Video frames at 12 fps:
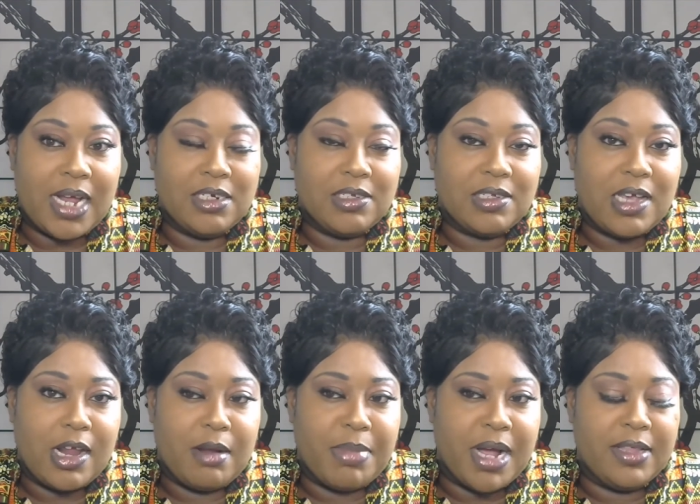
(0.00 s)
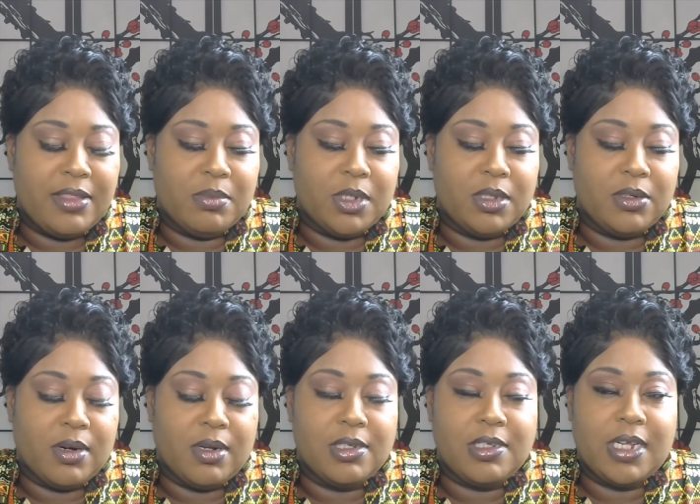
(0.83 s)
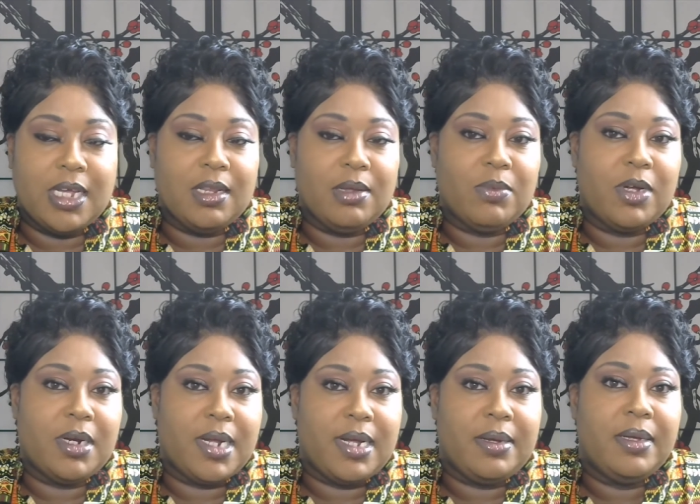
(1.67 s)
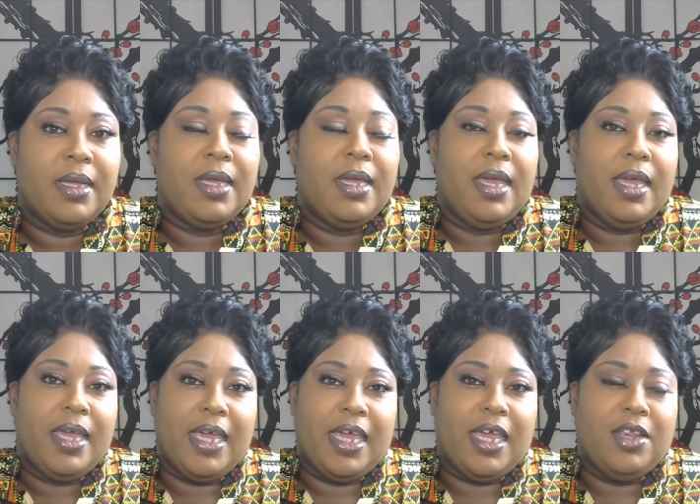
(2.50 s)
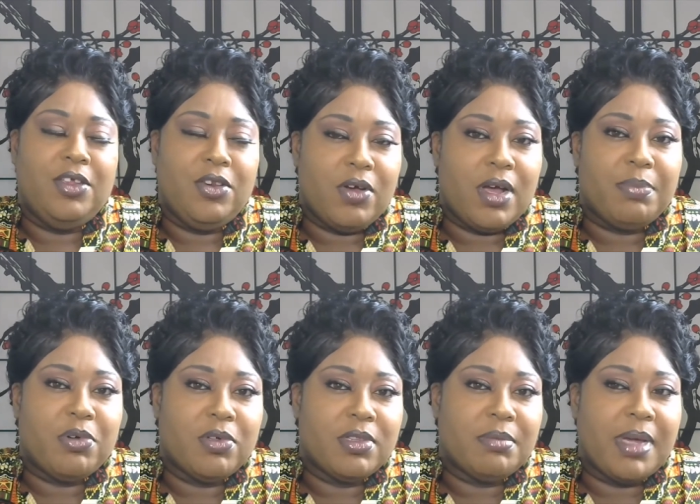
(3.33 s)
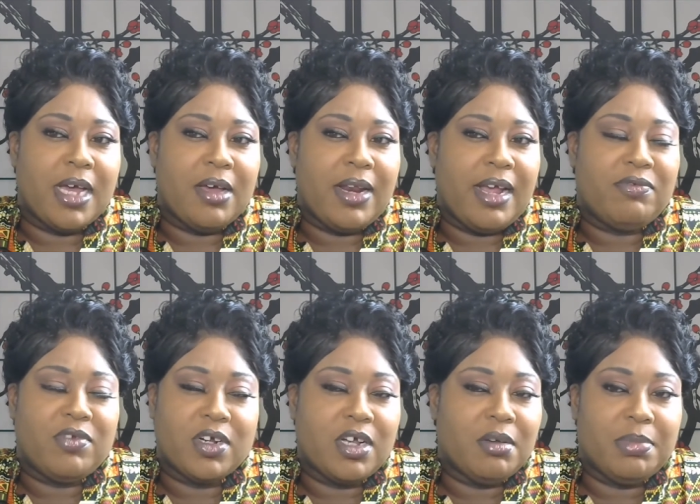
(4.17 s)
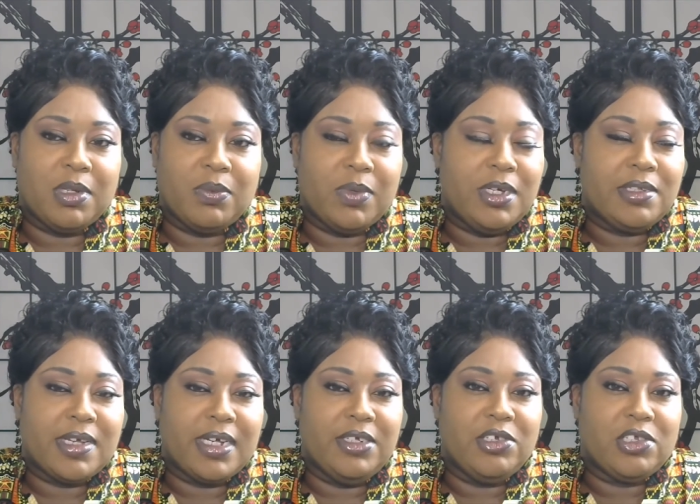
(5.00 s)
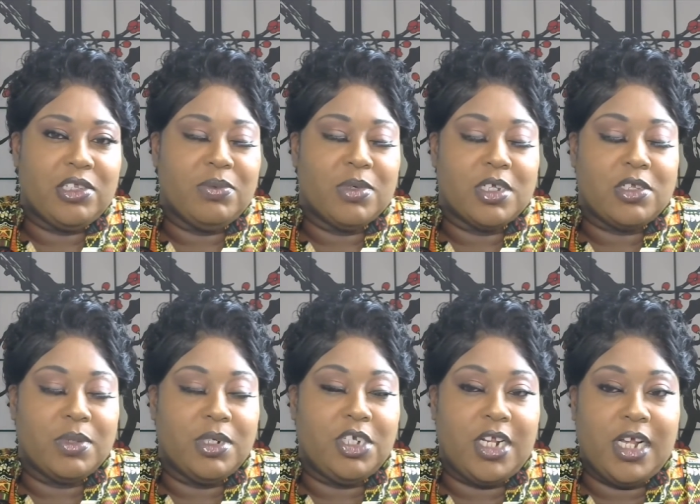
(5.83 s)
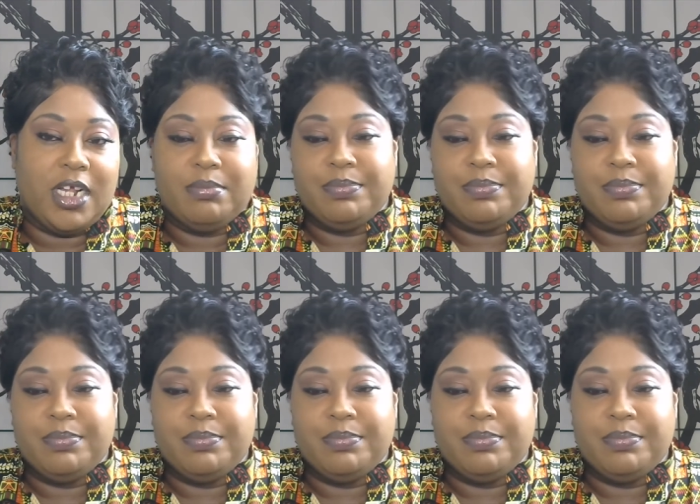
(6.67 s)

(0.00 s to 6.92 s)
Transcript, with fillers: I just kind of buy them when they're on sale and whatnot. And, you know, I pull them out after a couple of weeks. I usually want to switch it up.